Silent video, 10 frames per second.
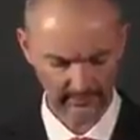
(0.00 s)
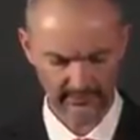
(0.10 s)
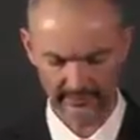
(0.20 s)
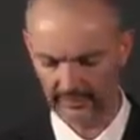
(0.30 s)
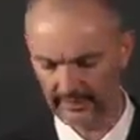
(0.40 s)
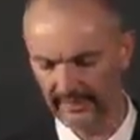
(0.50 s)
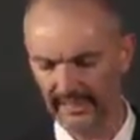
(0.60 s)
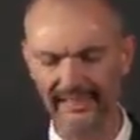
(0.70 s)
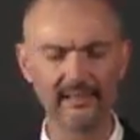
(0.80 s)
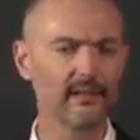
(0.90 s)

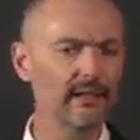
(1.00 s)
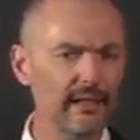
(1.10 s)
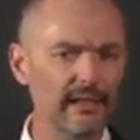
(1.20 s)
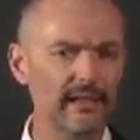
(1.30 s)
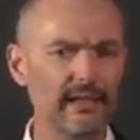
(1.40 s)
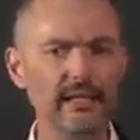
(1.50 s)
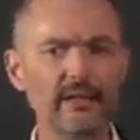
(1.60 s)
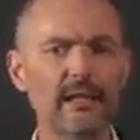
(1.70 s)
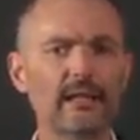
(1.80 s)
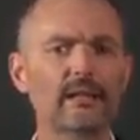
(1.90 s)
visiting a clinic, and they
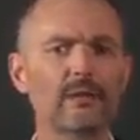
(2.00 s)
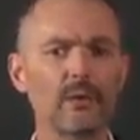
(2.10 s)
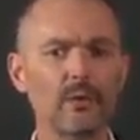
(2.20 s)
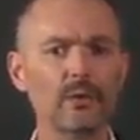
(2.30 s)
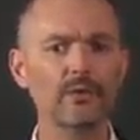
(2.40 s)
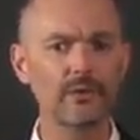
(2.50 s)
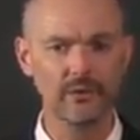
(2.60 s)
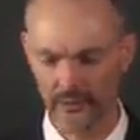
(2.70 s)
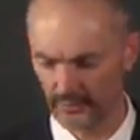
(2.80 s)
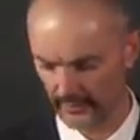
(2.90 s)
collected all
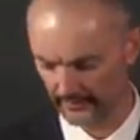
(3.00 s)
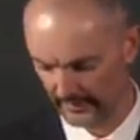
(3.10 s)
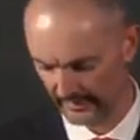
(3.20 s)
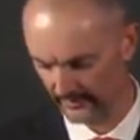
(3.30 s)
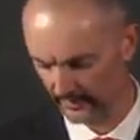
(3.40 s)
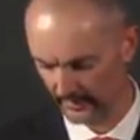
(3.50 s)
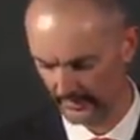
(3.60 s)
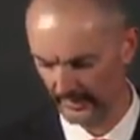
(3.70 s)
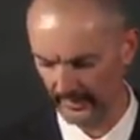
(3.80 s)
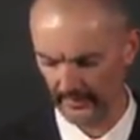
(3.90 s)
sorts of data
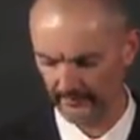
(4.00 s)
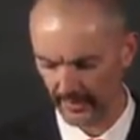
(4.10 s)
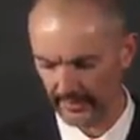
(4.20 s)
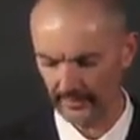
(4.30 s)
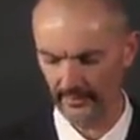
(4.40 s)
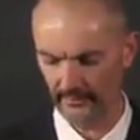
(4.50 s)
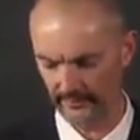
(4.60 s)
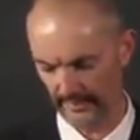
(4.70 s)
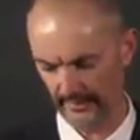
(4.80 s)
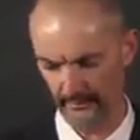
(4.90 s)
on a variety of
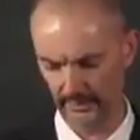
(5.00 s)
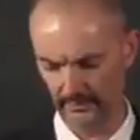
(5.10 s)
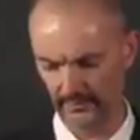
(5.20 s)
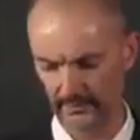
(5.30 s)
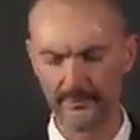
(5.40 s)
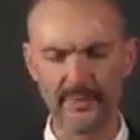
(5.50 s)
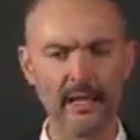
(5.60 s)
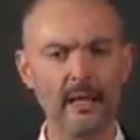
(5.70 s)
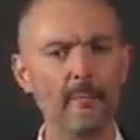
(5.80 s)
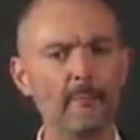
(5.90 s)
variables.
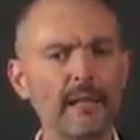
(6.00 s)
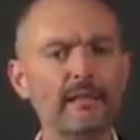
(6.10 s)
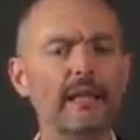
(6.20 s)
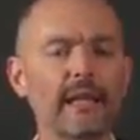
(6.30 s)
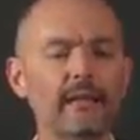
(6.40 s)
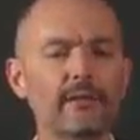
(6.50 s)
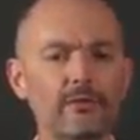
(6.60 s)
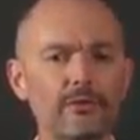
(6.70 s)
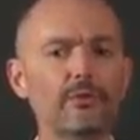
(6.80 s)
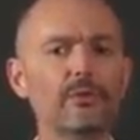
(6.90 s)
But they had
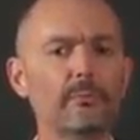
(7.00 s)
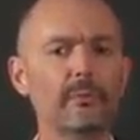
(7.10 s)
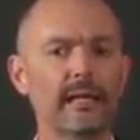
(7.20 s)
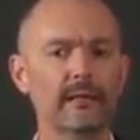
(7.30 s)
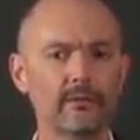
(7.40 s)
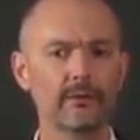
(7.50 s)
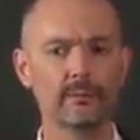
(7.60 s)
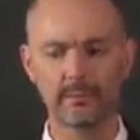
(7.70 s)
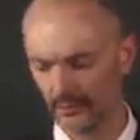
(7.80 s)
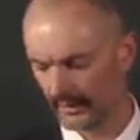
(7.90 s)
two main
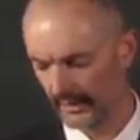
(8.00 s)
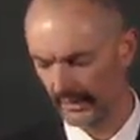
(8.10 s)
groups.